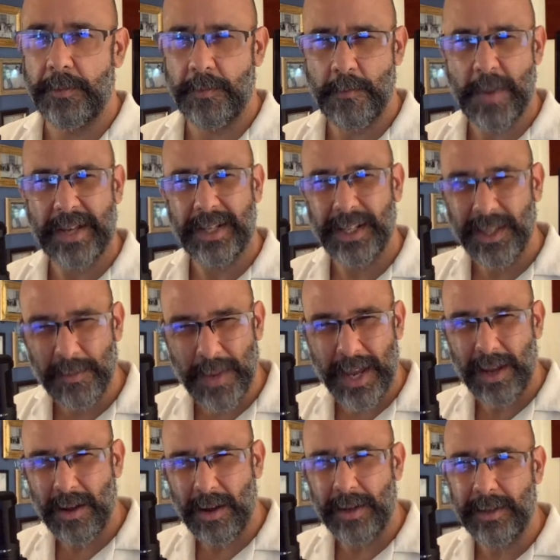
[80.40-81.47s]
basically the main
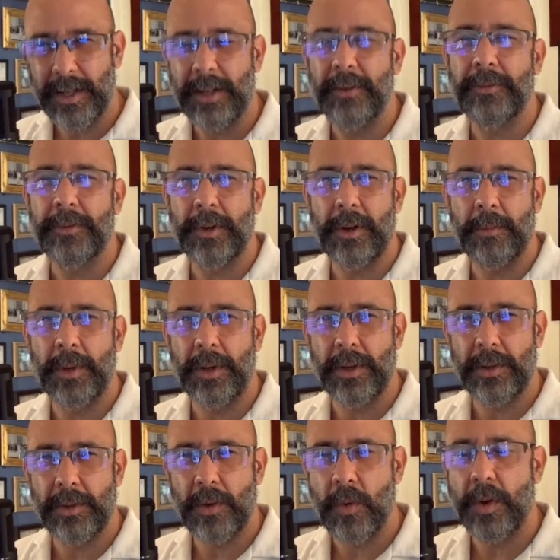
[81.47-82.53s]
content from
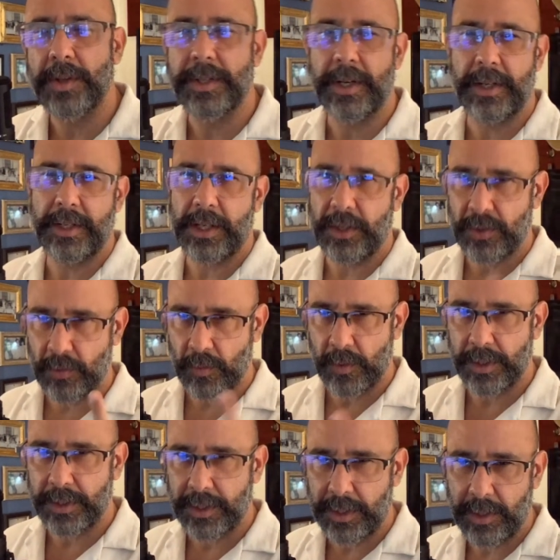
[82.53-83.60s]
a course that I teach
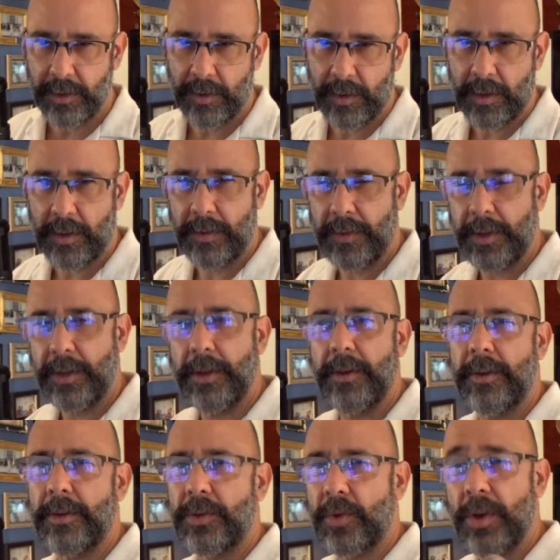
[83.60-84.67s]
once a year called
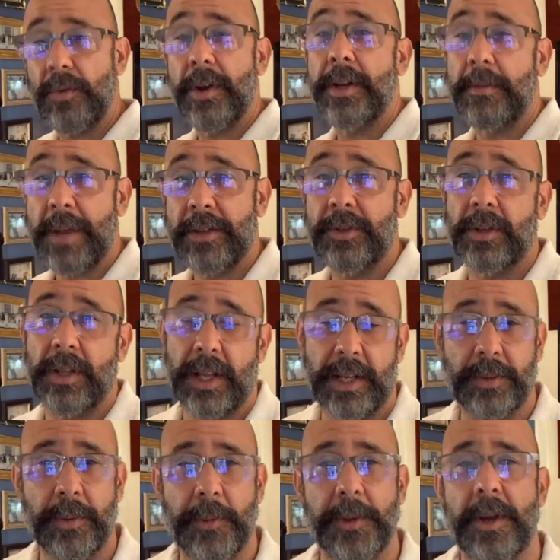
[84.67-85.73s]
the Screenwriting
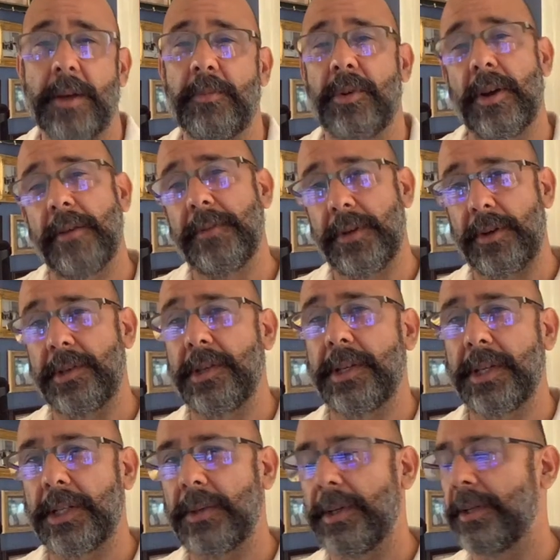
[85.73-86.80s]
Masterclass with the nonprofit Arts
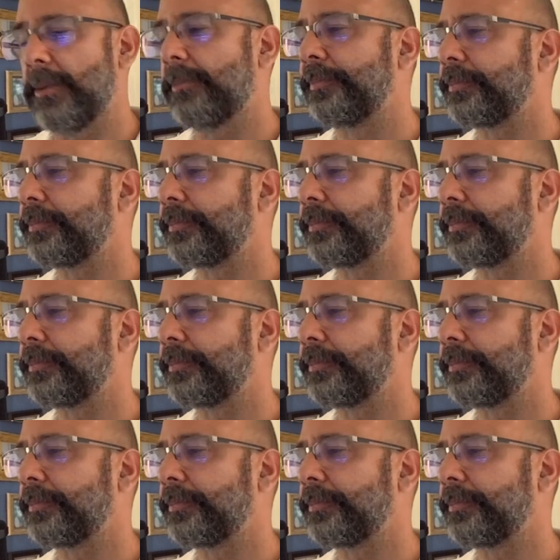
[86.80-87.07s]
Accelerator.